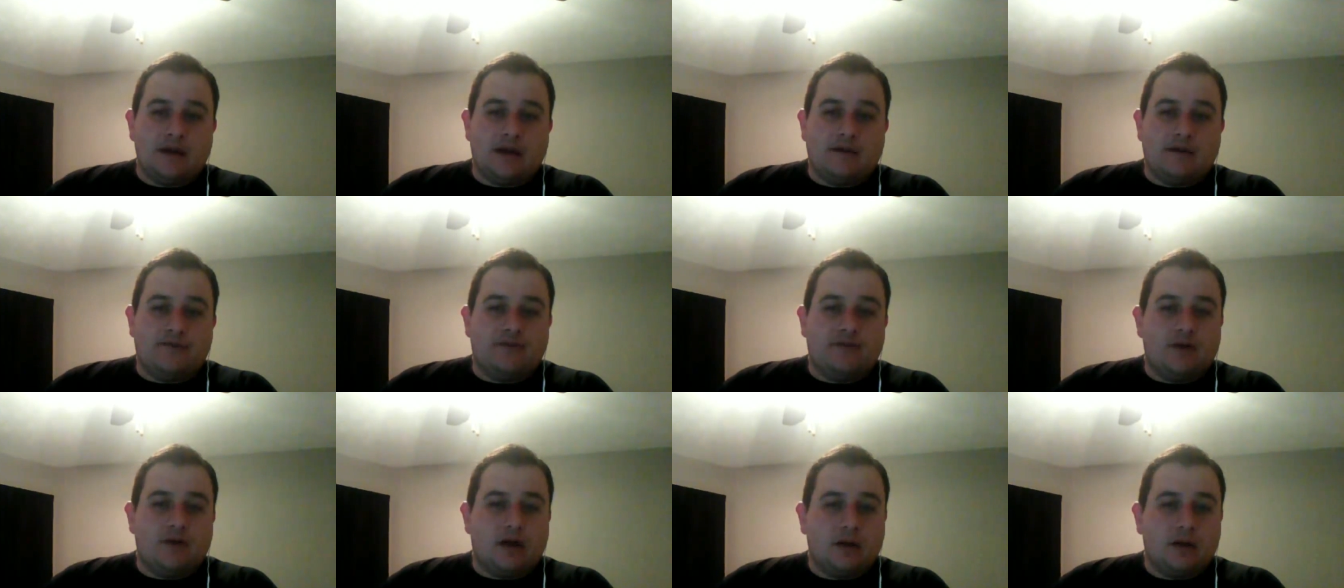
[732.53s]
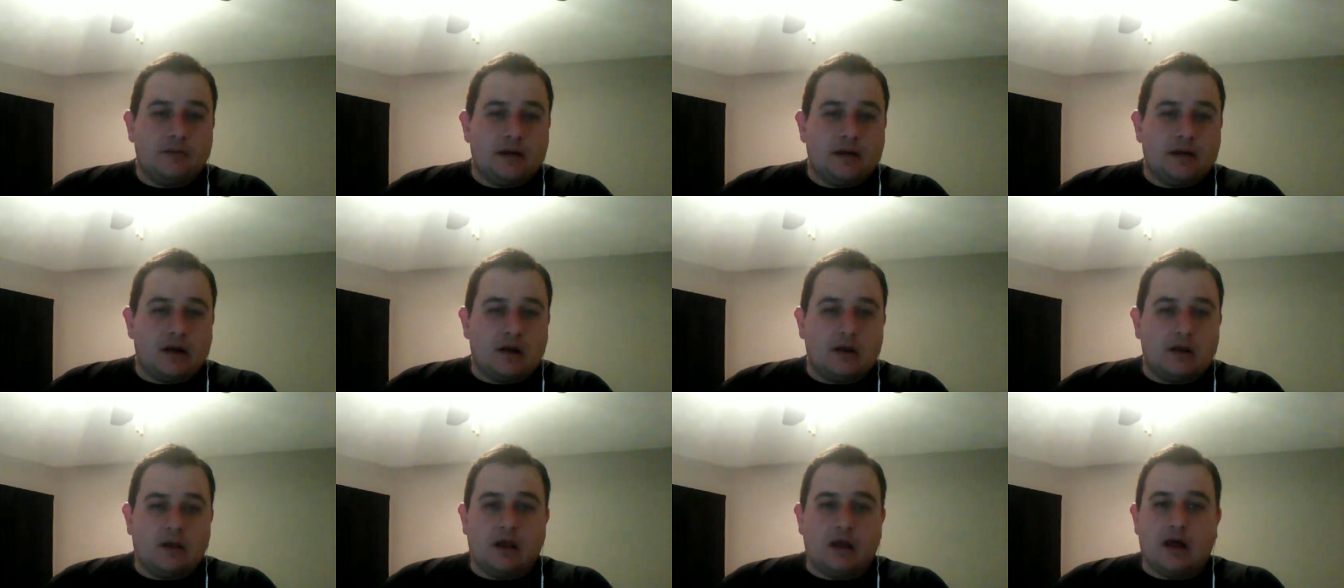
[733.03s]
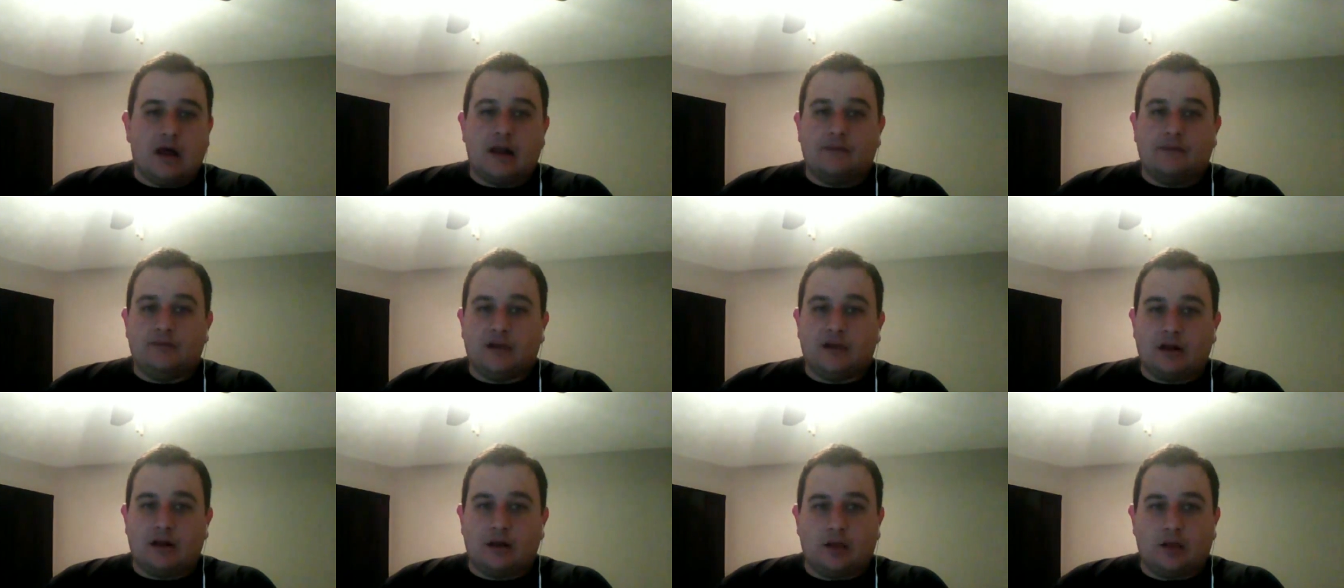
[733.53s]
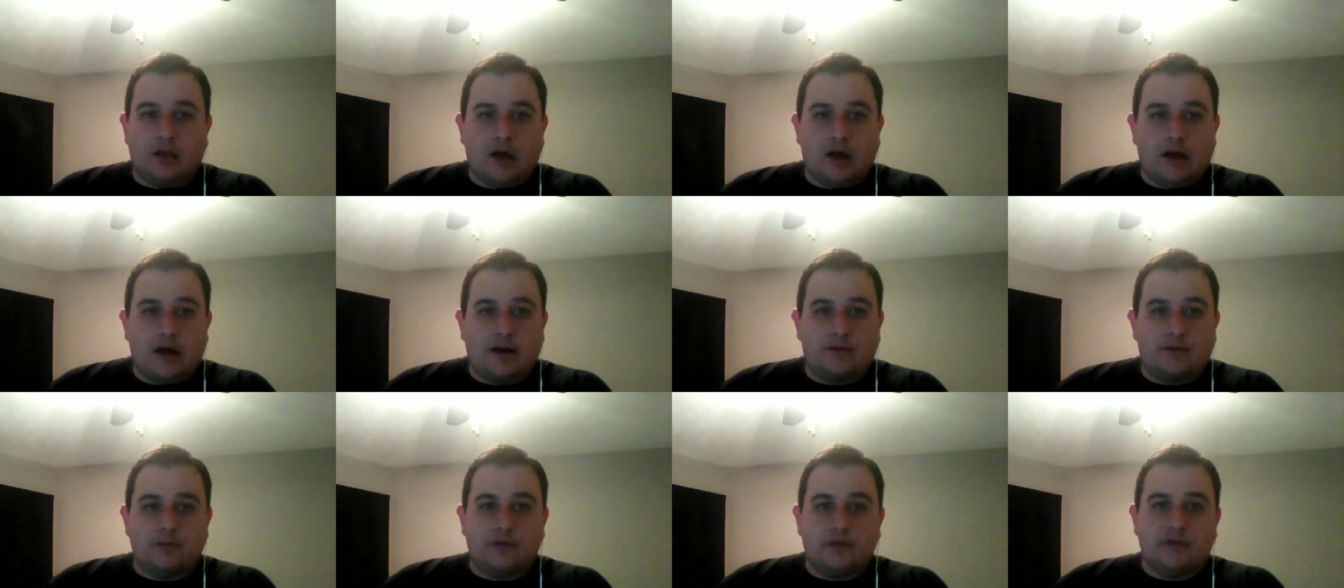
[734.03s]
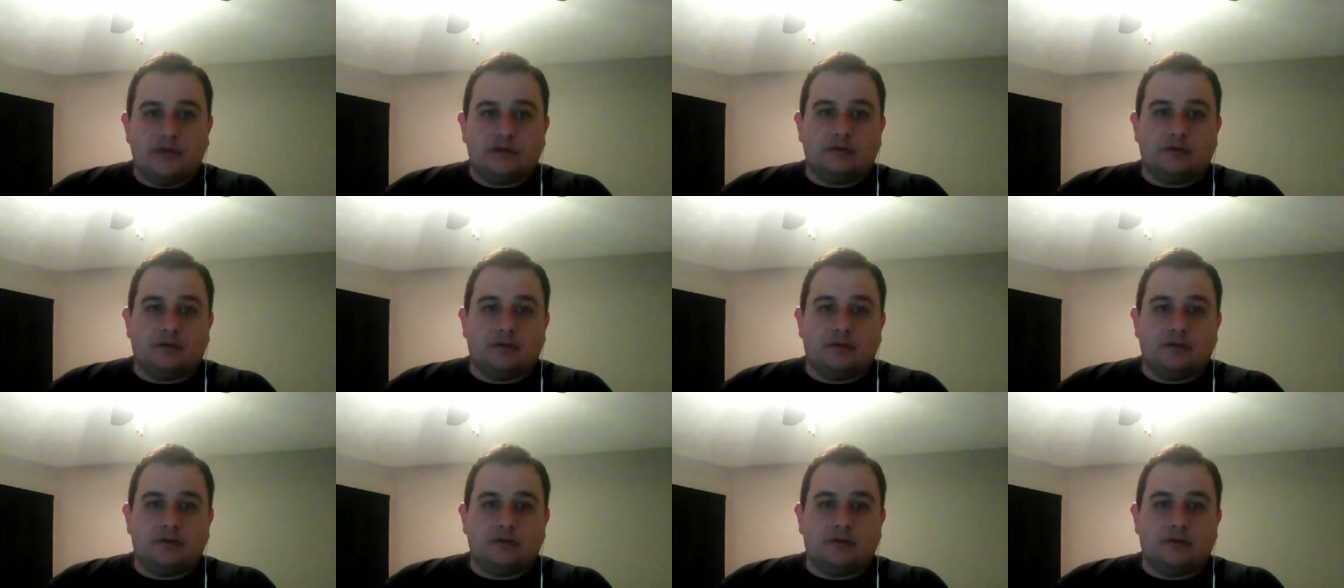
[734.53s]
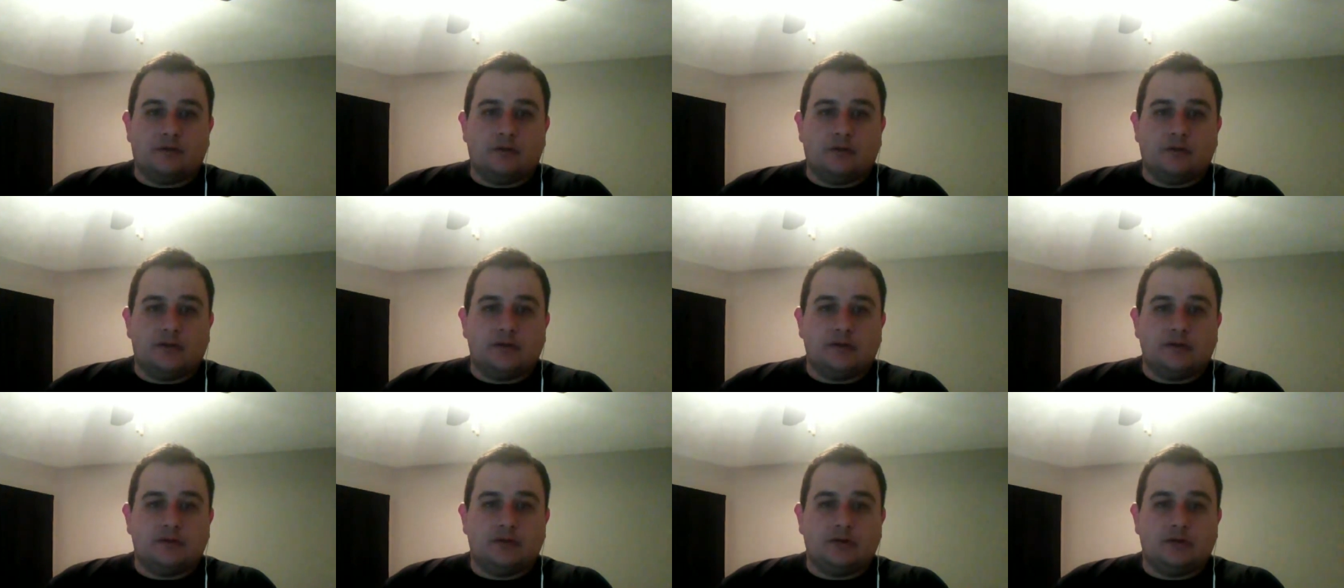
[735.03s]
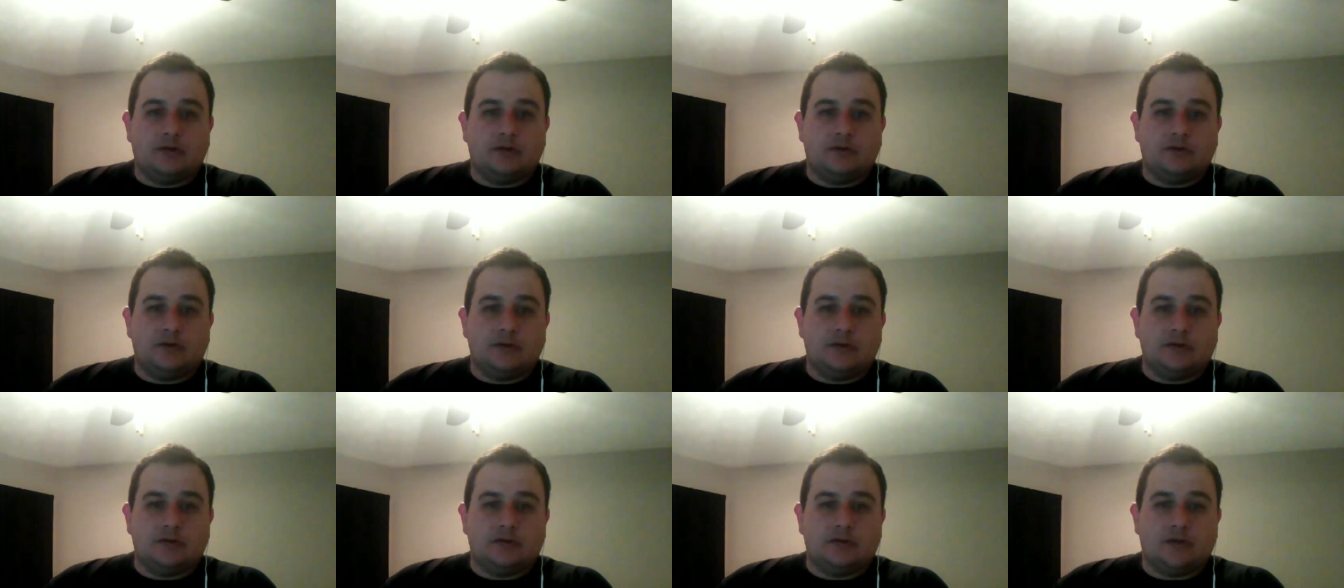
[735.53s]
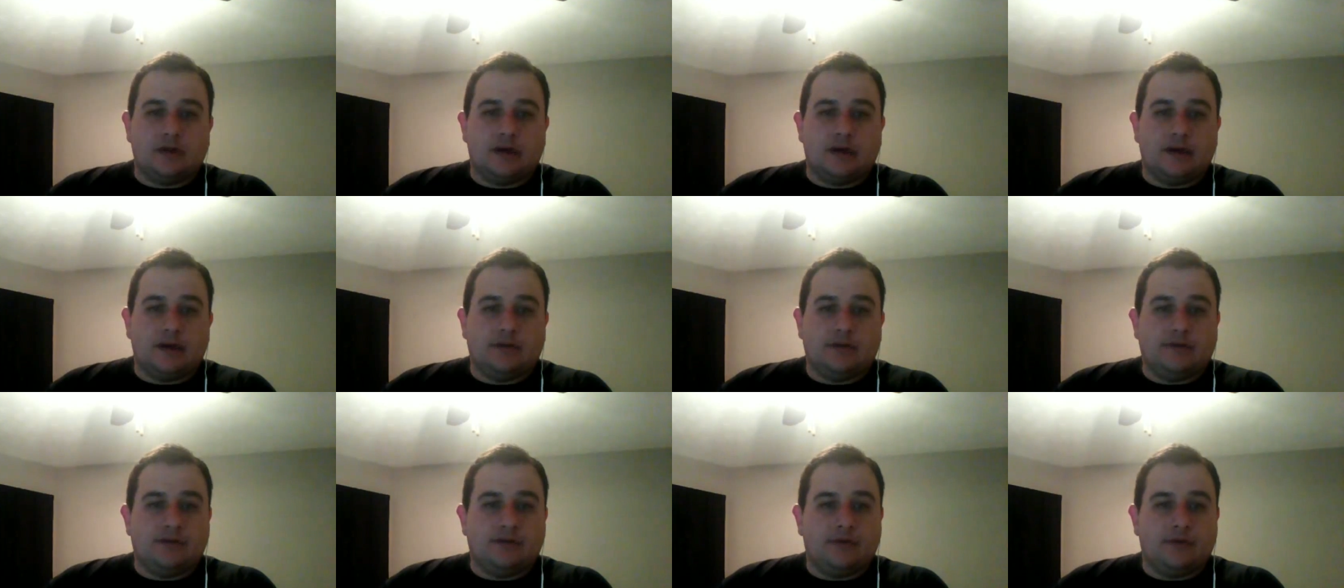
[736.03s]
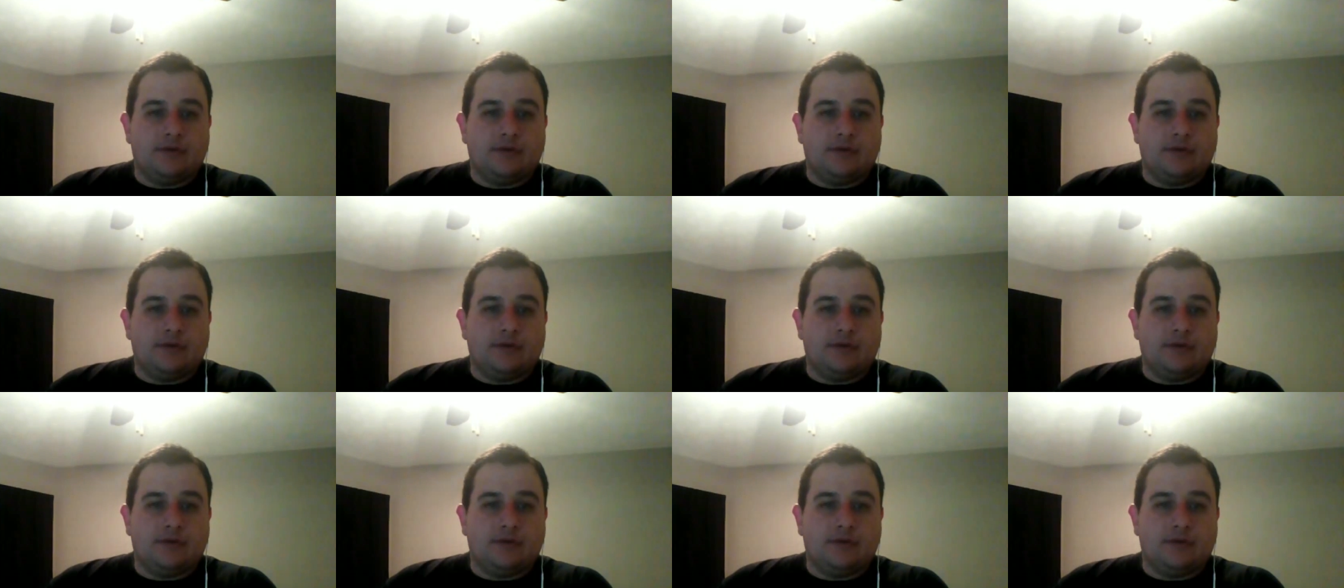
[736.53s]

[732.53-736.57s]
I've thought about it a lot. I've done a lot of research on what the surgery is like.